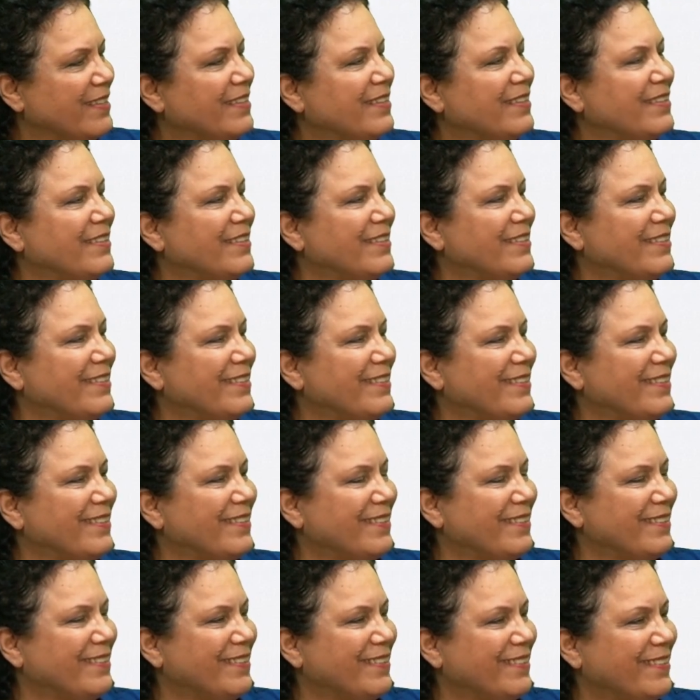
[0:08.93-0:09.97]

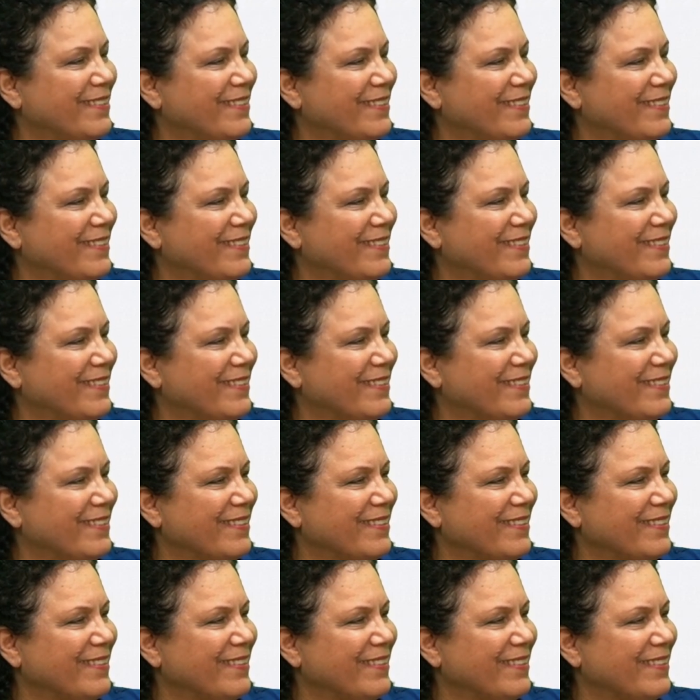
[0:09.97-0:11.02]

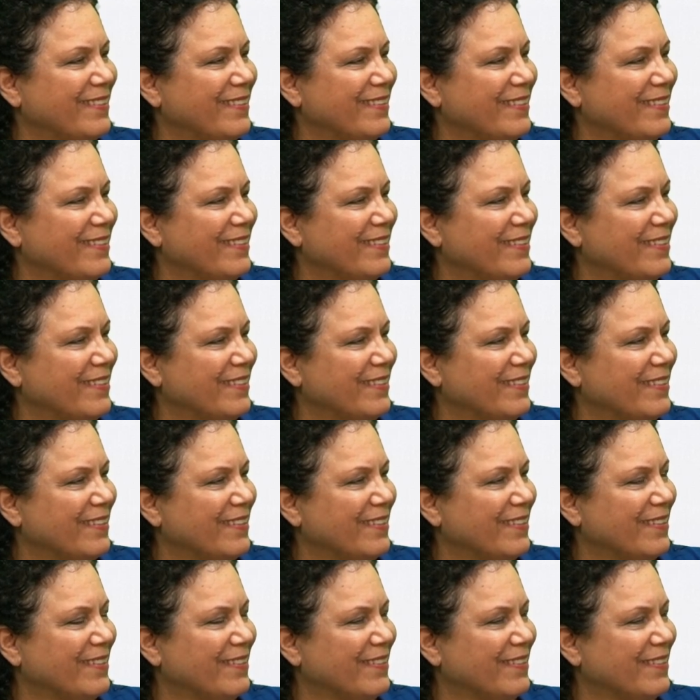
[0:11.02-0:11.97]
The person shown says nothing.